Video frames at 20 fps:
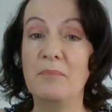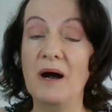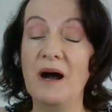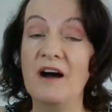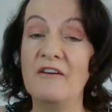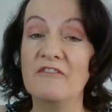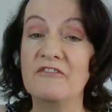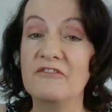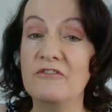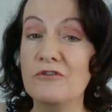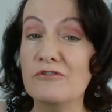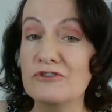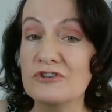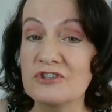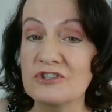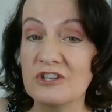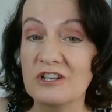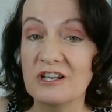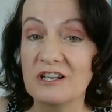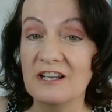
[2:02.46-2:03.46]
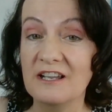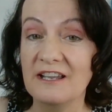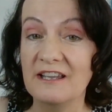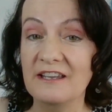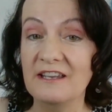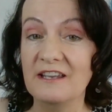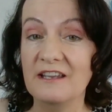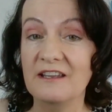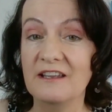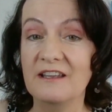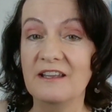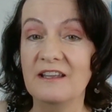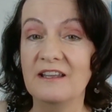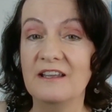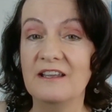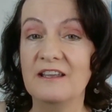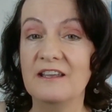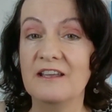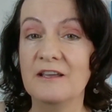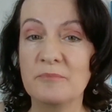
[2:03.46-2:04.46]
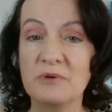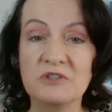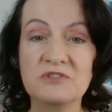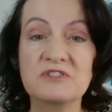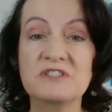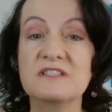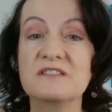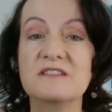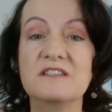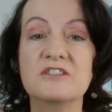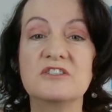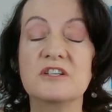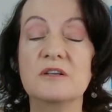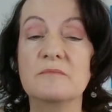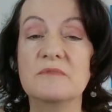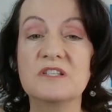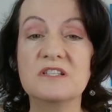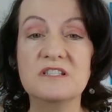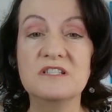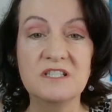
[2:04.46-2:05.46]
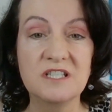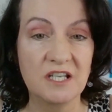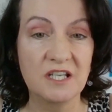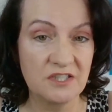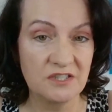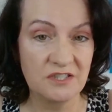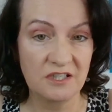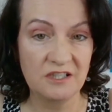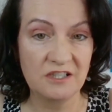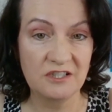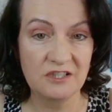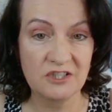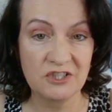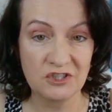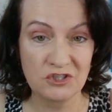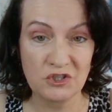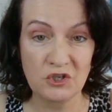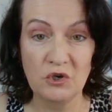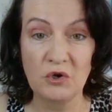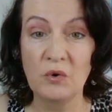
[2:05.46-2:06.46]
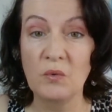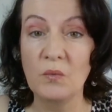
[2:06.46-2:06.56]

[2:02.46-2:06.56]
But unfortunately, imposter syndrome doesn't just go